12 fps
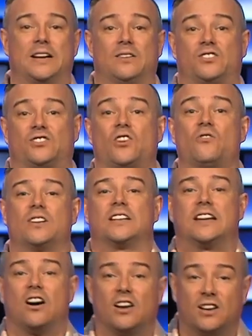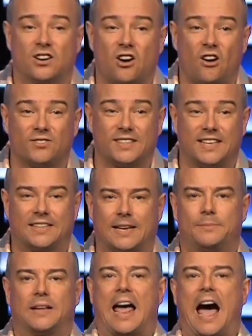and are so engulfed in that
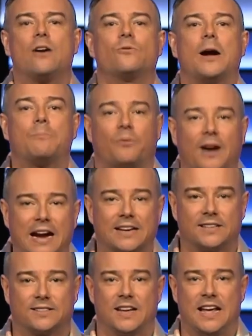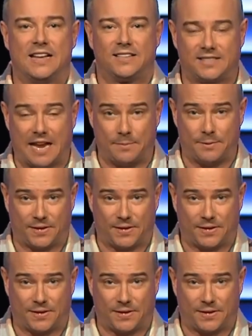I'm like, how do I practice Sabbath?